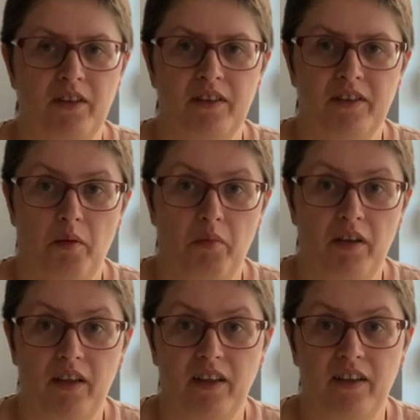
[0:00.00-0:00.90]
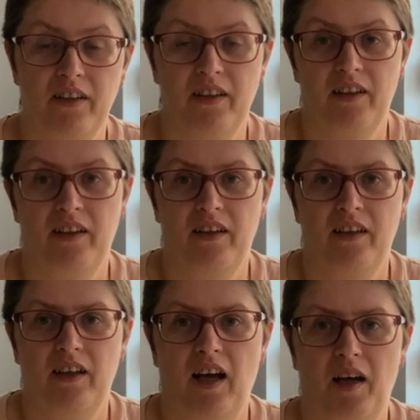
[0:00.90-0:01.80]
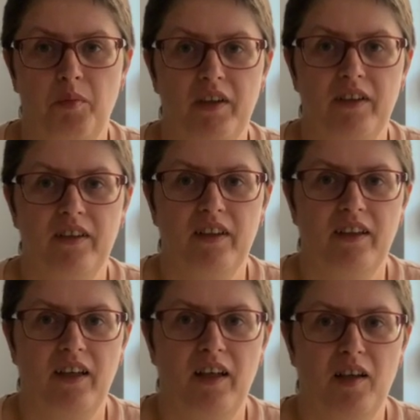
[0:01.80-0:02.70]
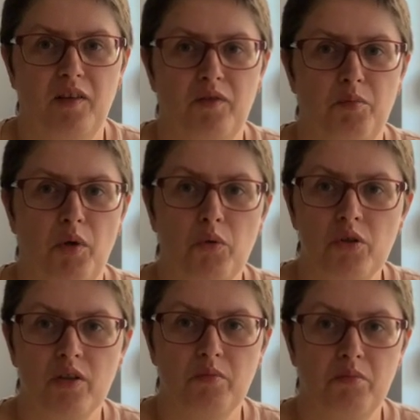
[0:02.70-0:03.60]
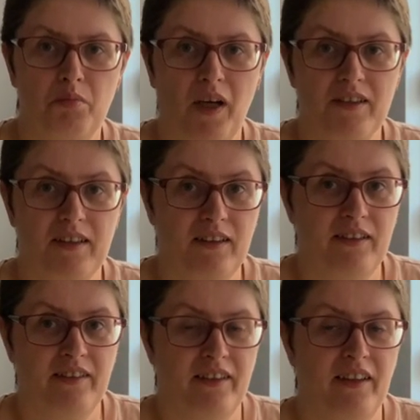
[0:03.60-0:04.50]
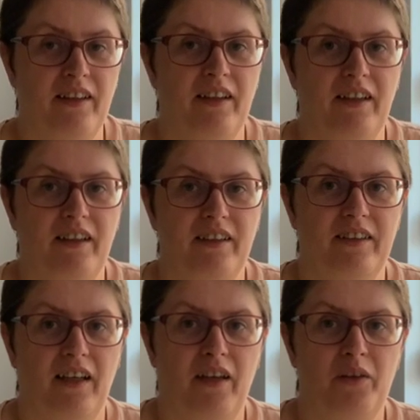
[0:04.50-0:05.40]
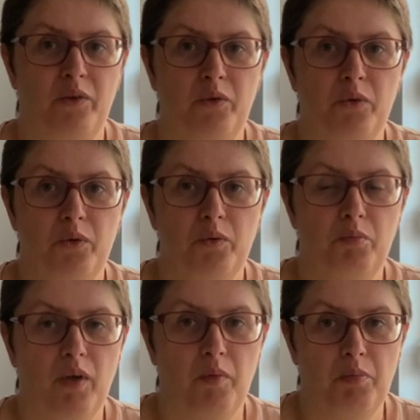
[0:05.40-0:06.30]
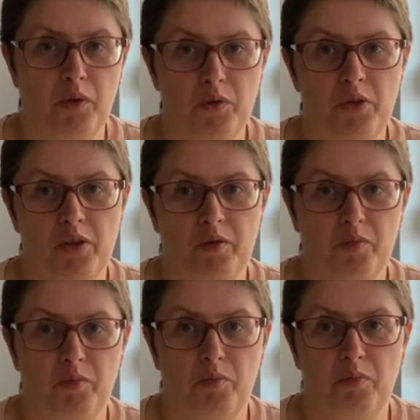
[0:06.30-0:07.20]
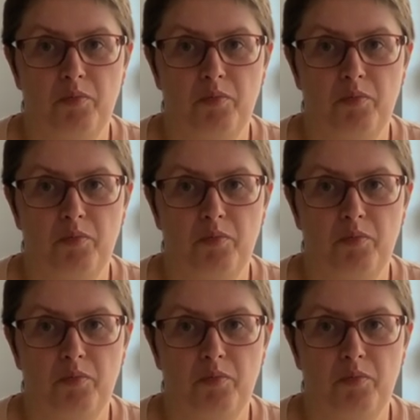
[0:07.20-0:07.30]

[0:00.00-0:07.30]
something. I mean, I have a potion puzzle, and I could do a potion,